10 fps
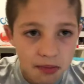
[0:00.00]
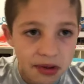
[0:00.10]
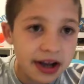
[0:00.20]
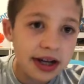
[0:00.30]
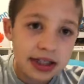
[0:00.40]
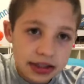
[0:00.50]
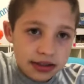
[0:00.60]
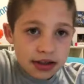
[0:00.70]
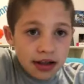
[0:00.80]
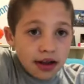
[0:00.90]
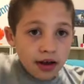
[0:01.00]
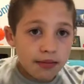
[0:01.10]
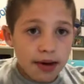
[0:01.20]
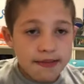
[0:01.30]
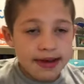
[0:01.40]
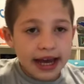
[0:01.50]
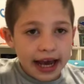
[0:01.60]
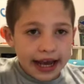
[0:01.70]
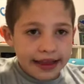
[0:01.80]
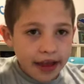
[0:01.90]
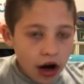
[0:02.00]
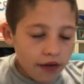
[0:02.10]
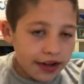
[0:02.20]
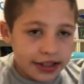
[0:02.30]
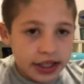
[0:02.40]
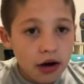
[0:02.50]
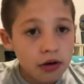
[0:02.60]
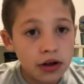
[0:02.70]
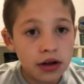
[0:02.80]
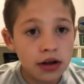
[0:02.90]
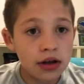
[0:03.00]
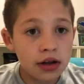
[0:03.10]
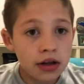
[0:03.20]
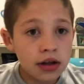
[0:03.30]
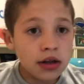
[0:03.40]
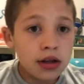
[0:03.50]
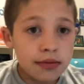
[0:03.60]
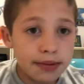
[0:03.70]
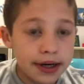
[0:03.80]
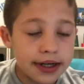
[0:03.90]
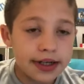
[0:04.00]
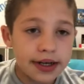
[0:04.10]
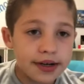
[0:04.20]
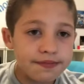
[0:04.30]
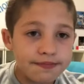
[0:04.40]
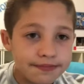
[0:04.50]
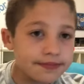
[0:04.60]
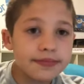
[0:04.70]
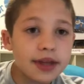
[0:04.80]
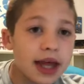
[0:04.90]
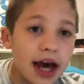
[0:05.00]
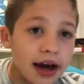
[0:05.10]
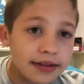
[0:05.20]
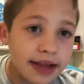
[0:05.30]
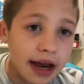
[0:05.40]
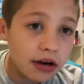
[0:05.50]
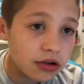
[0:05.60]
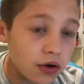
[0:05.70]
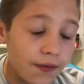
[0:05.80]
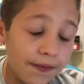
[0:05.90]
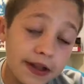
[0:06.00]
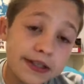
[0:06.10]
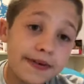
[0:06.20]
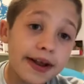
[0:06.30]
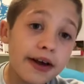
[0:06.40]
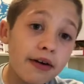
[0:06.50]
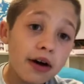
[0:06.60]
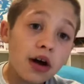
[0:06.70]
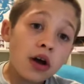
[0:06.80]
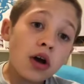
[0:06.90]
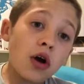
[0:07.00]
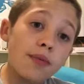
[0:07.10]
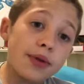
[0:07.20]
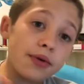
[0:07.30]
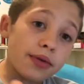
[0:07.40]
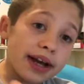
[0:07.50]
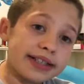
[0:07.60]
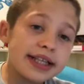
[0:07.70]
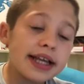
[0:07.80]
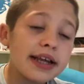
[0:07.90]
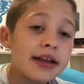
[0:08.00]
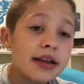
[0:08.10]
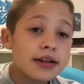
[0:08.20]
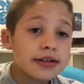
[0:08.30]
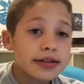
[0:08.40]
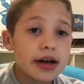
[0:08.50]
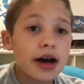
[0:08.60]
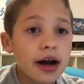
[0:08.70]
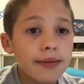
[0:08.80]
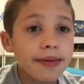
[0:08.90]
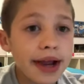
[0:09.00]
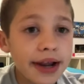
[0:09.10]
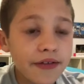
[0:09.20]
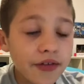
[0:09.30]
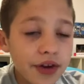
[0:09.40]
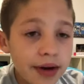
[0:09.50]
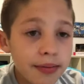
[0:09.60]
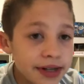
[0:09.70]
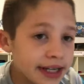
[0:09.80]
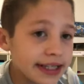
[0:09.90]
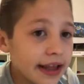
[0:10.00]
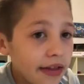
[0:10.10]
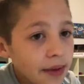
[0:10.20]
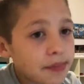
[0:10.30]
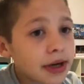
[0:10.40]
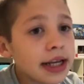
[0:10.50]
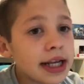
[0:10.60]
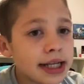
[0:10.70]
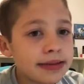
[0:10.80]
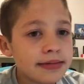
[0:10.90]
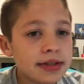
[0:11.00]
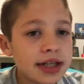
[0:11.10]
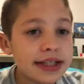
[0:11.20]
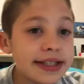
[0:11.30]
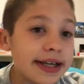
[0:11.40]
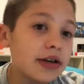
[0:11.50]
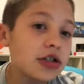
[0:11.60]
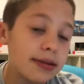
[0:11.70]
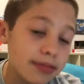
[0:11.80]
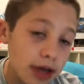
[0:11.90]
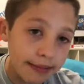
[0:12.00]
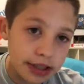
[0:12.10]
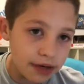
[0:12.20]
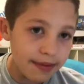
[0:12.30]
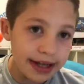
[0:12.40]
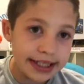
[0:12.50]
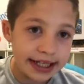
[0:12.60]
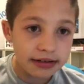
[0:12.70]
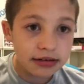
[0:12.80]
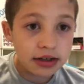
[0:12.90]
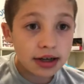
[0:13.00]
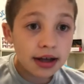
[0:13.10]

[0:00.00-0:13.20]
Because maybe he can get that offense going. But, yeah, that'll do it for this video. Hope you liked it. And if you did, hit that like button. Consider subscribing to my channel.